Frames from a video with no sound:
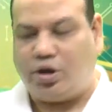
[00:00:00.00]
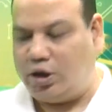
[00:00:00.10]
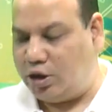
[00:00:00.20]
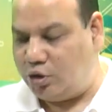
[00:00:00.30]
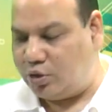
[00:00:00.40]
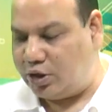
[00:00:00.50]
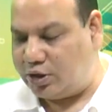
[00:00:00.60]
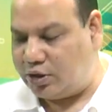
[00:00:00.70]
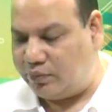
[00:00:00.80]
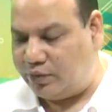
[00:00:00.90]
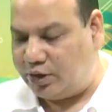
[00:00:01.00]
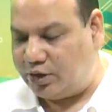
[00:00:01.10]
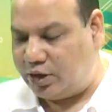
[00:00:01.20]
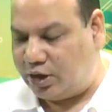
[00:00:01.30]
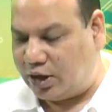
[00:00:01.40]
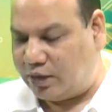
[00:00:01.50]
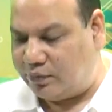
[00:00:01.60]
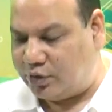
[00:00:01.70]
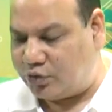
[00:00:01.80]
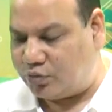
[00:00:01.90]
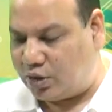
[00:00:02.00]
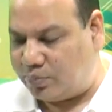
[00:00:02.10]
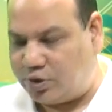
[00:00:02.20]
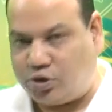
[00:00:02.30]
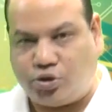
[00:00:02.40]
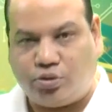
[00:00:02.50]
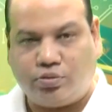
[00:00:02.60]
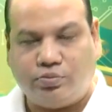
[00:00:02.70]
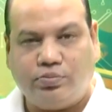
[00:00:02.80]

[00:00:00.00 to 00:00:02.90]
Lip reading: and you will get the weighted average swap ratio.